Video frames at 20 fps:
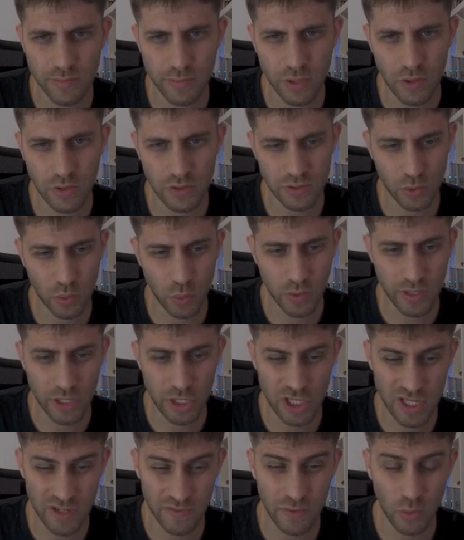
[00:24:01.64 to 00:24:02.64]
because queen
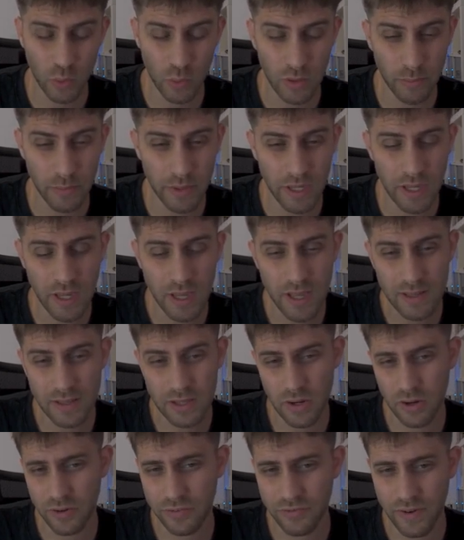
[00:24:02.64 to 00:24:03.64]
h7 will be
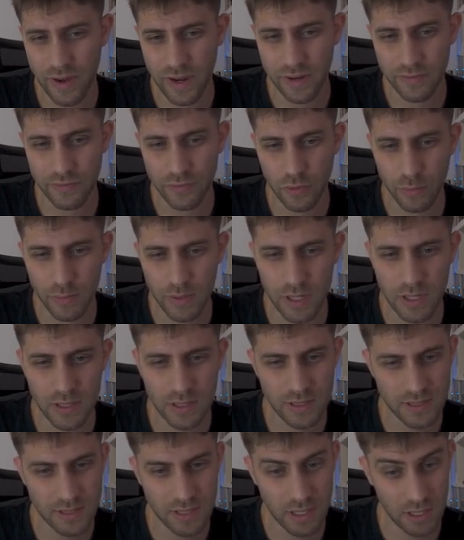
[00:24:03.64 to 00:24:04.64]
terrifying for me.
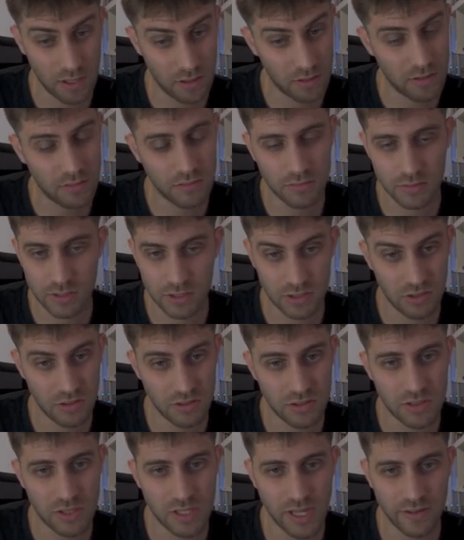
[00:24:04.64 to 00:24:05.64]
This king is
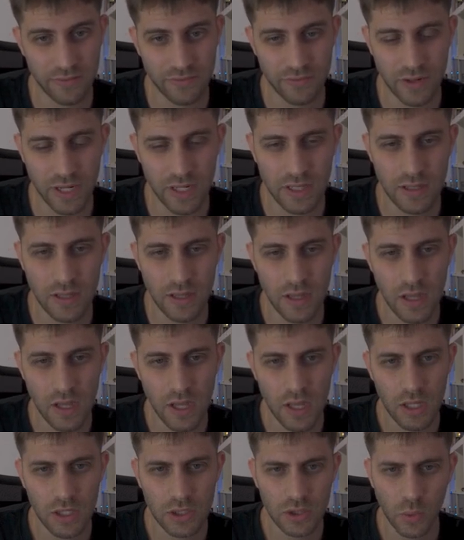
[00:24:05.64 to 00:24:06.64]
not safe, right?
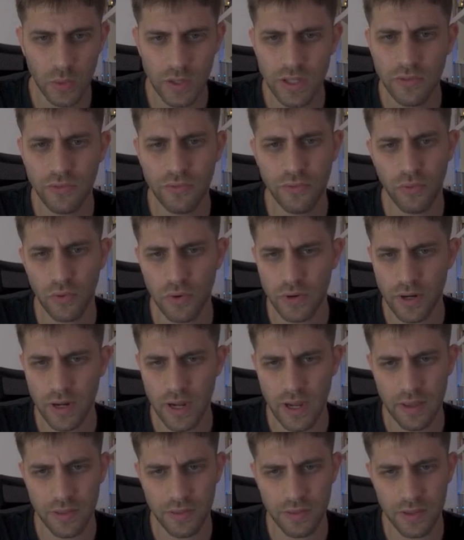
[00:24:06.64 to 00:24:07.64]
So e4,
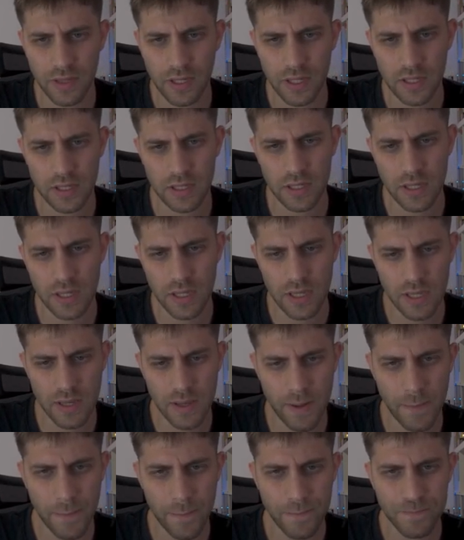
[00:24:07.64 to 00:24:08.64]
I think
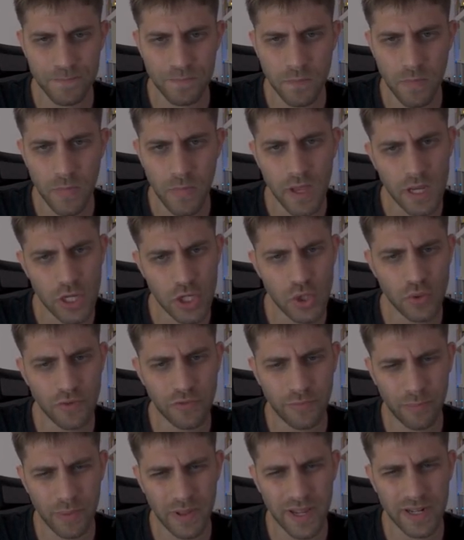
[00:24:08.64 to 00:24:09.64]
he should
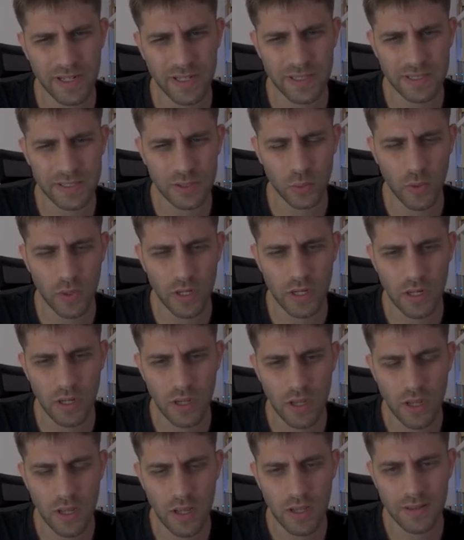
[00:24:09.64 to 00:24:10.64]
have played this one
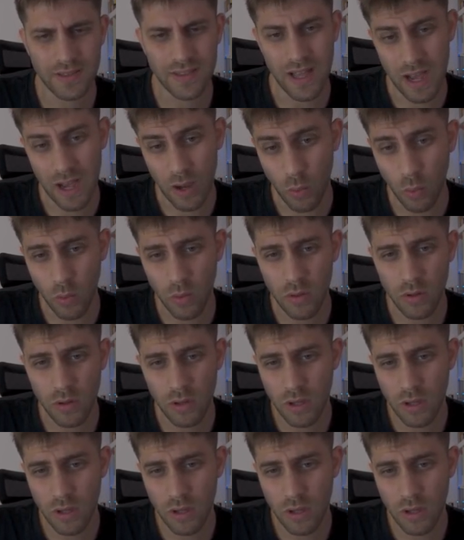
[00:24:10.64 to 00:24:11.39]
now.